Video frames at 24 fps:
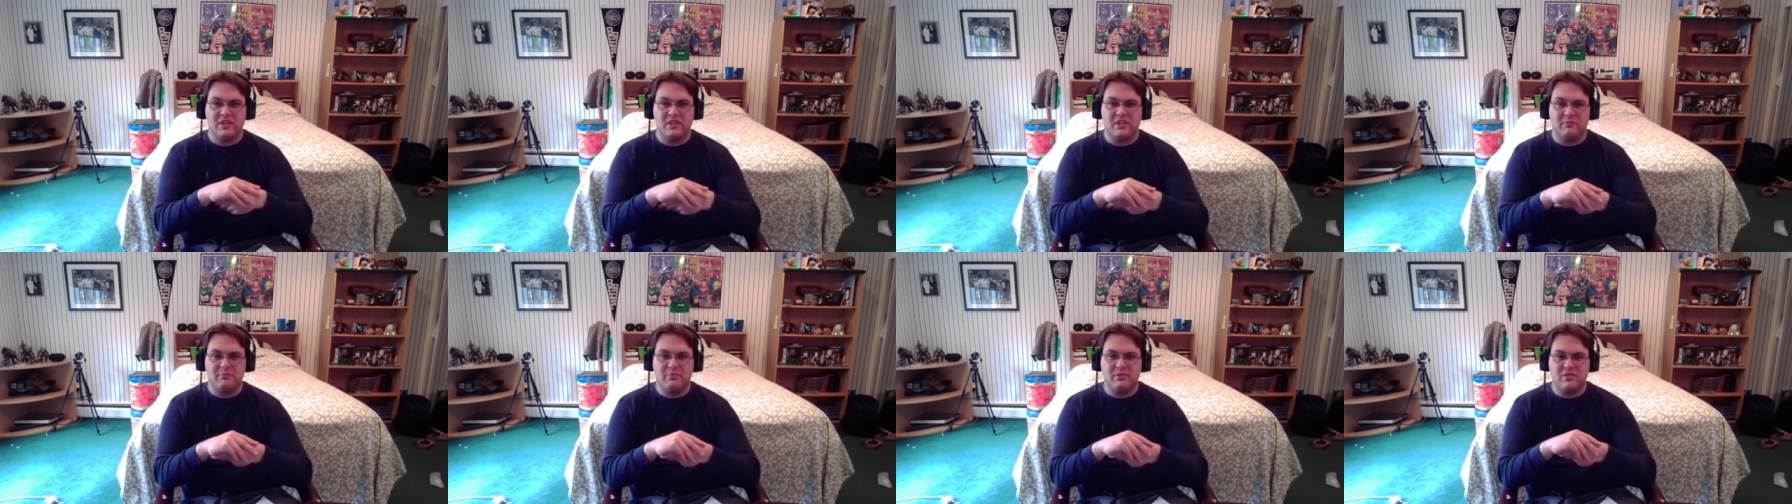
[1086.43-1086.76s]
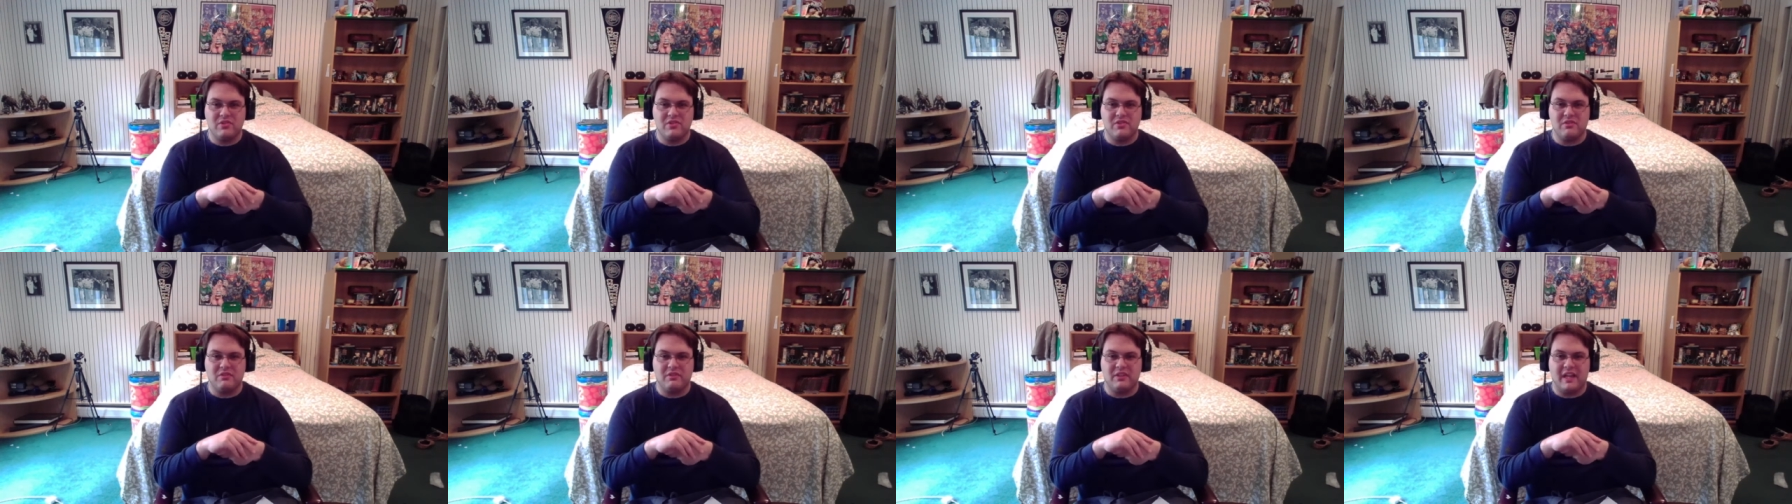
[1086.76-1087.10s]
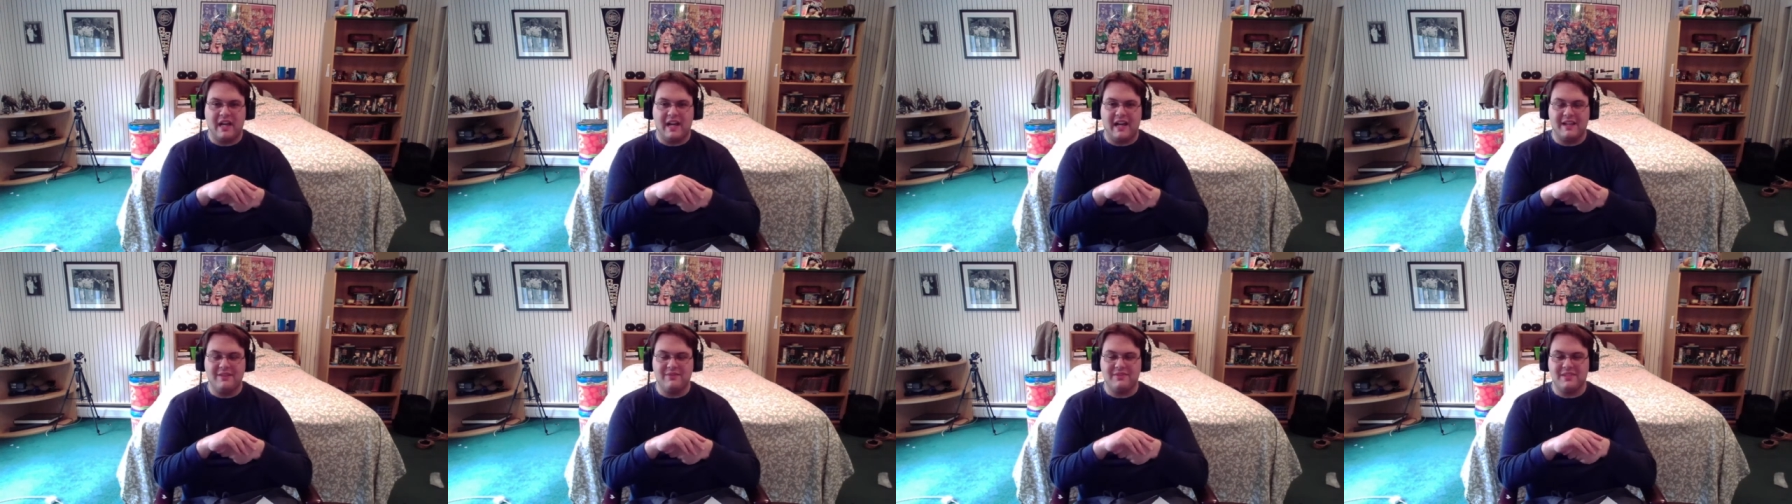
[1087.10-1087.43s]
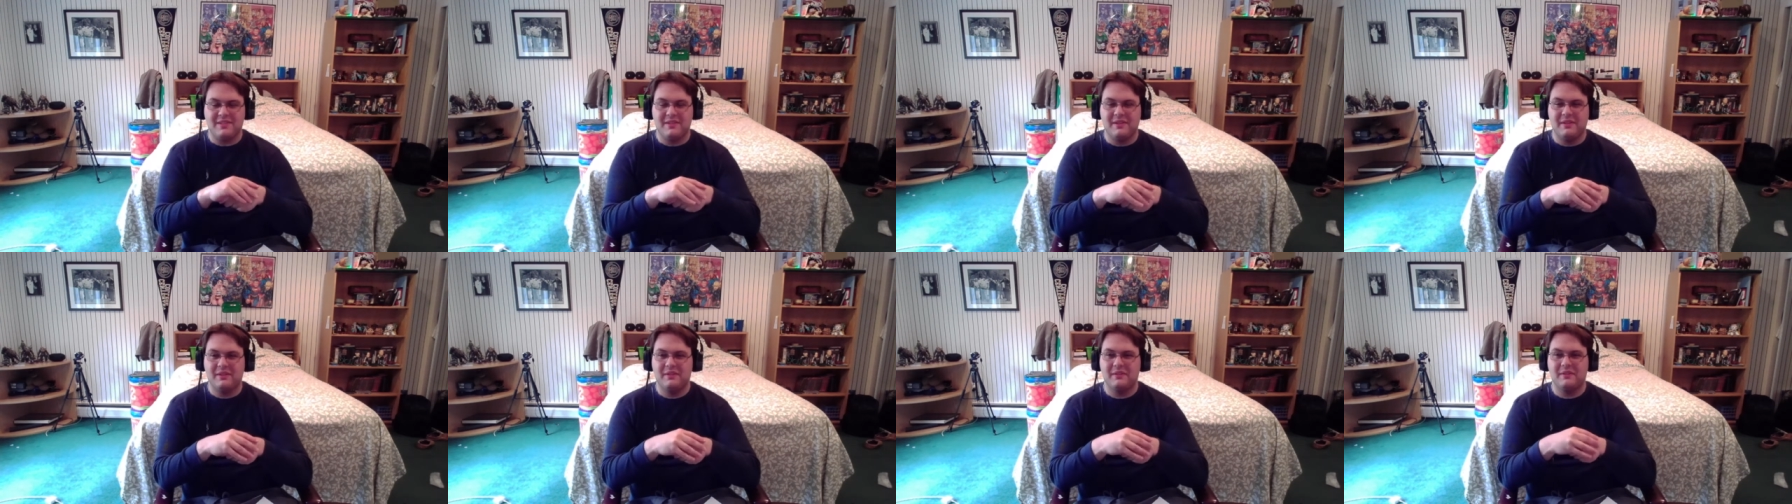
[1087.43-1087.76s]
their personal
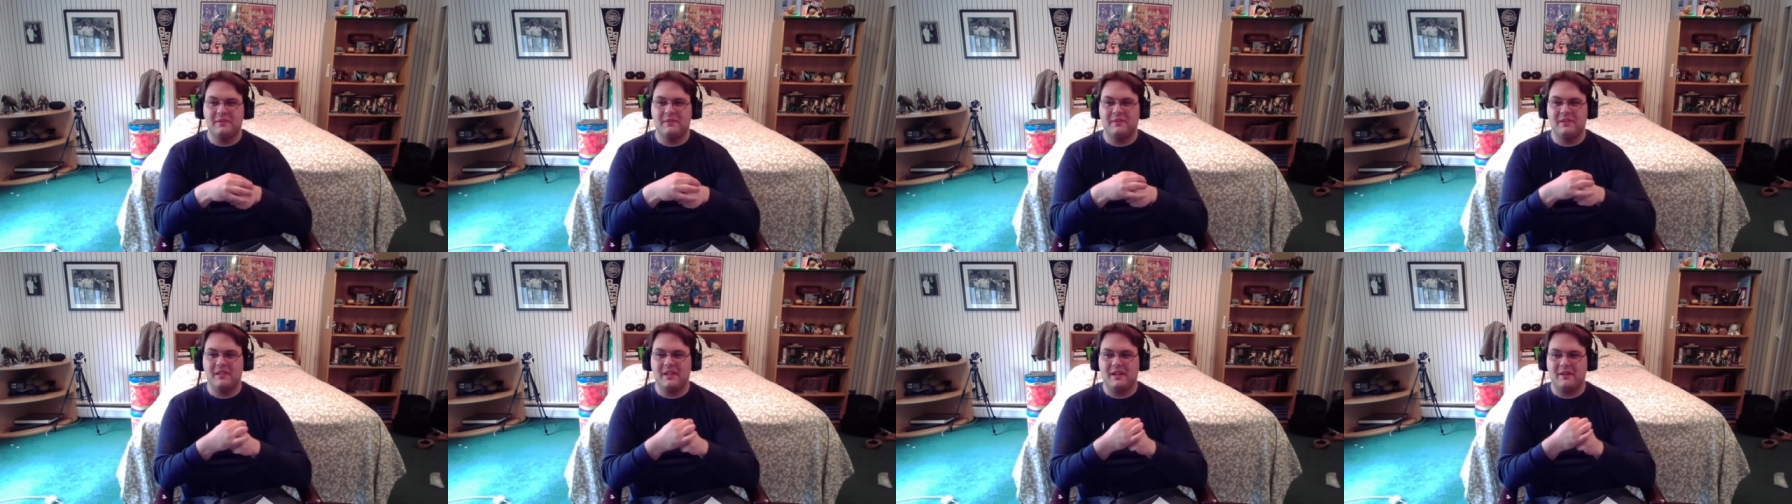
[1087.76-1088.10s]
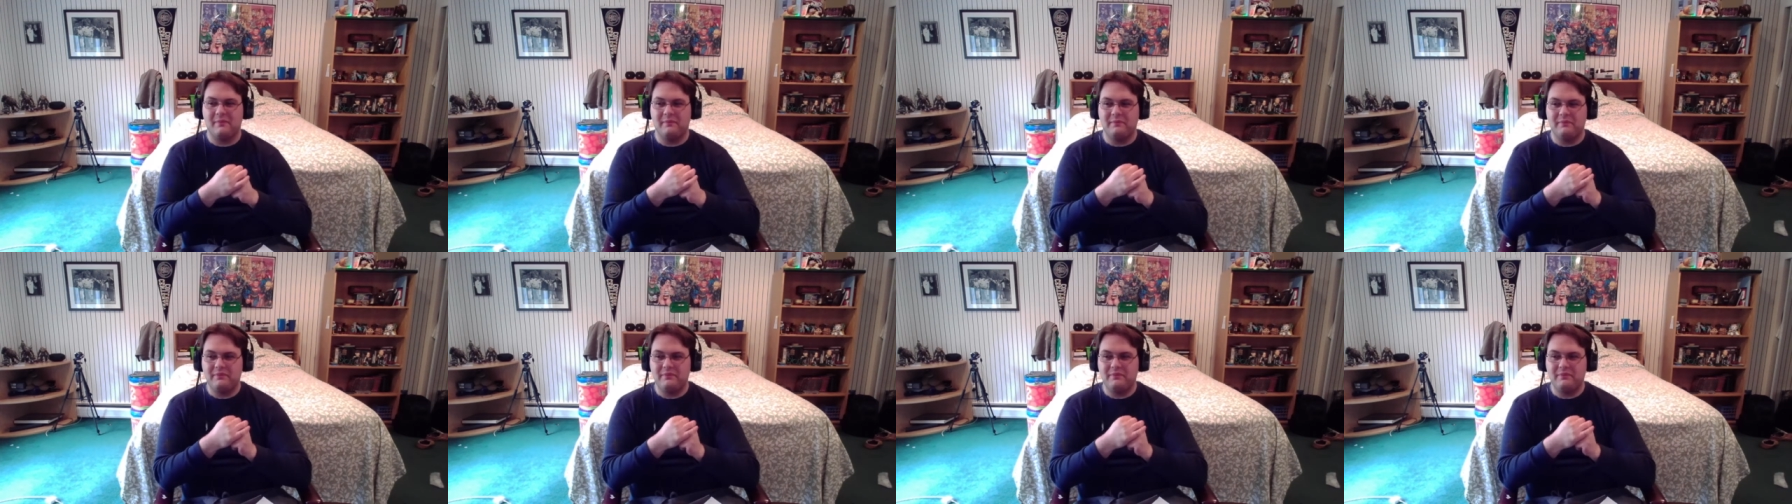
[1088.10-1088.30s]
lives. Yeah.